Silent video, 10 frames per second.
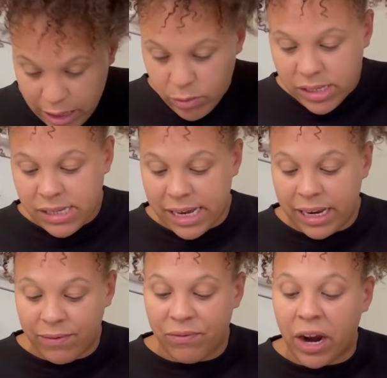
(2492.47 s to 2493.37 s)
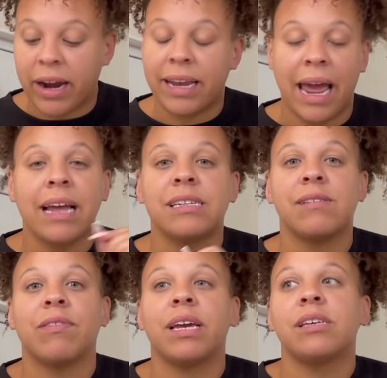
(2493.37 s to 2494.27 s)
It was seen very
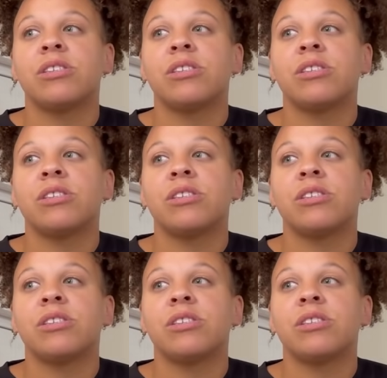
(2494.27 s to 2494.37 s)
negatively.